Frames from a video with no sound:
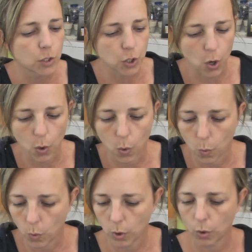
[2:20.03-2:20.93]

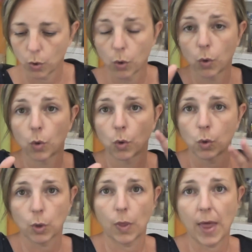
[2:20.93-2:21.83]
So
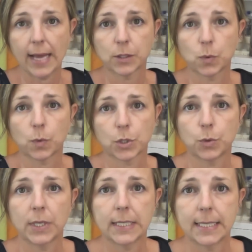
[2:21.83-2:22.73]
that's what we're
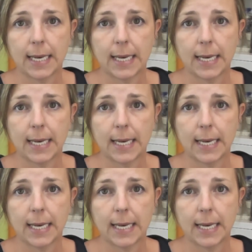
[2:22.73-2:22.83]
doing